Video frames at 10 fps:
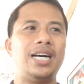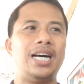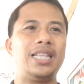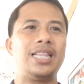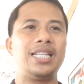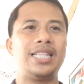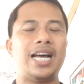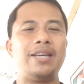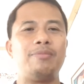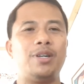at the
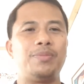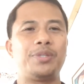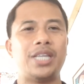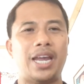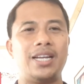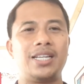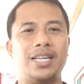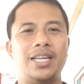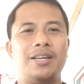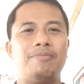time of sale,
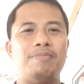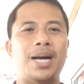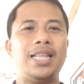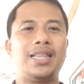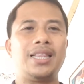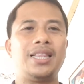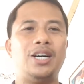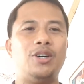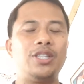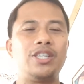but
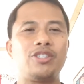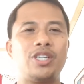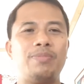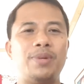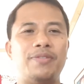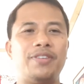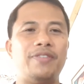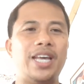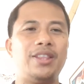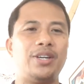the ownership of the
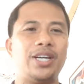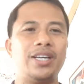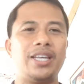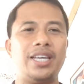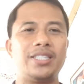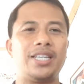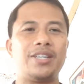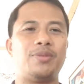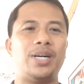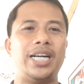vendor is
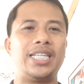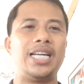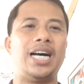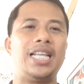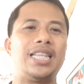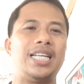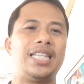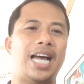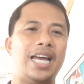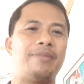required at the
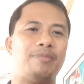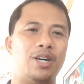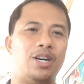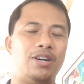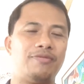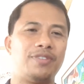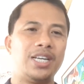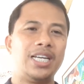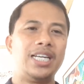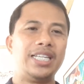time of
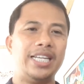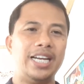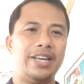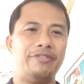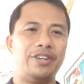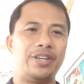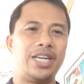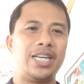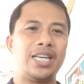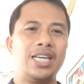
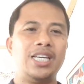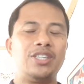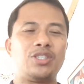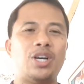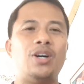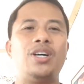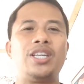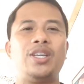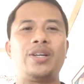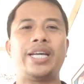delivery.
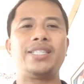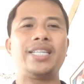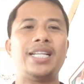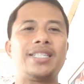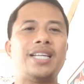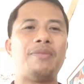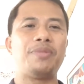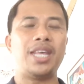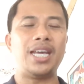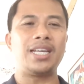So you can sell
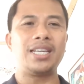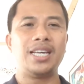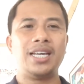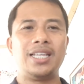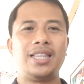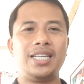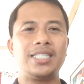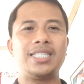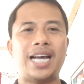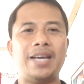something
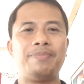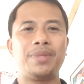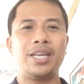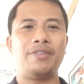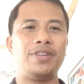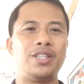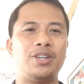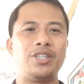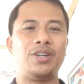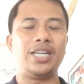this time, even
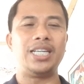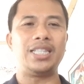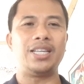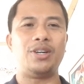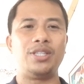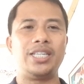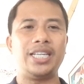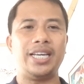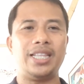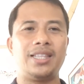though you are not the owner
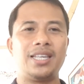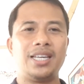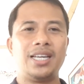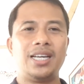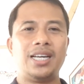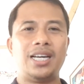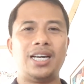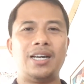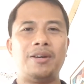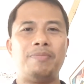yet,
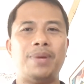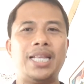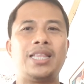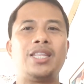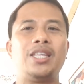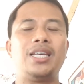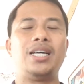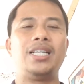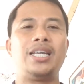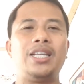but
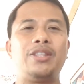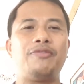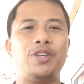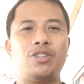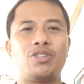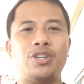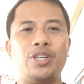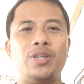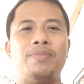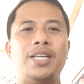in the future,
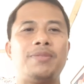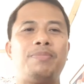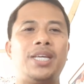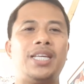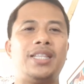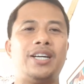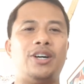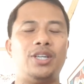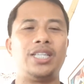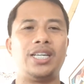you must be the
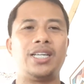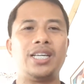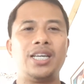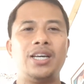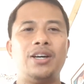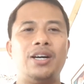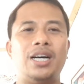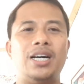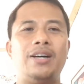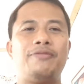owner
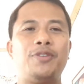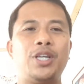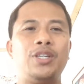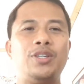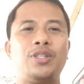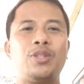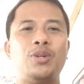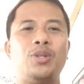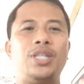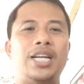for you
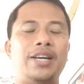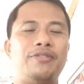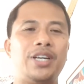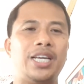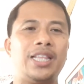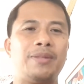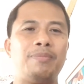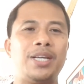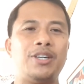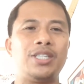to deliver
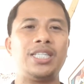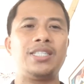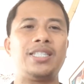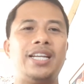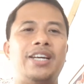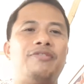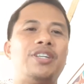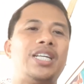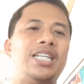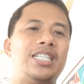it because it's
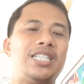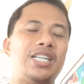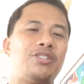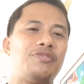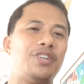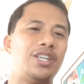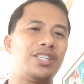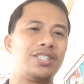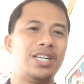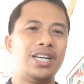delivery that
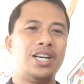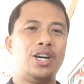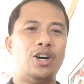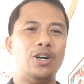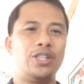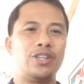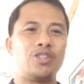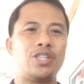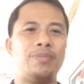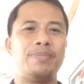transfers
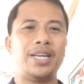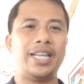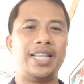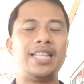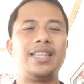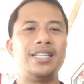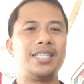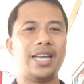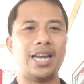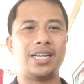ownership and not the
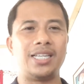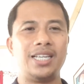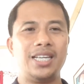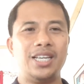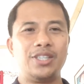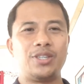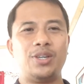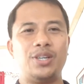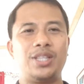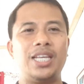sale.
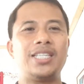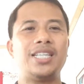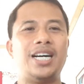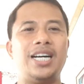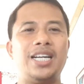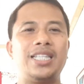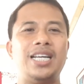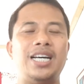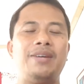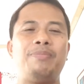So these are
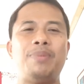the